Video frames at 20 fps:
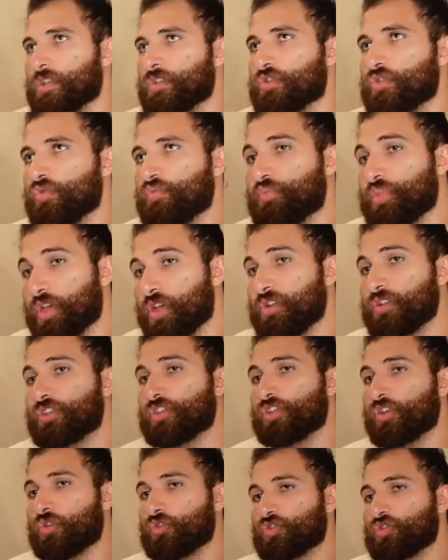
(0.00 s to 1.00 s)
to build
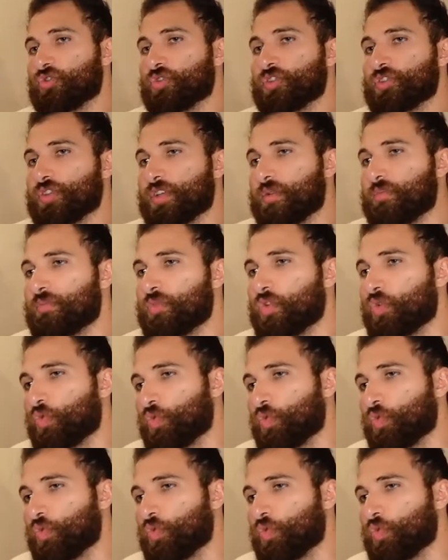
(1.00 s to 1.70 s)
socialism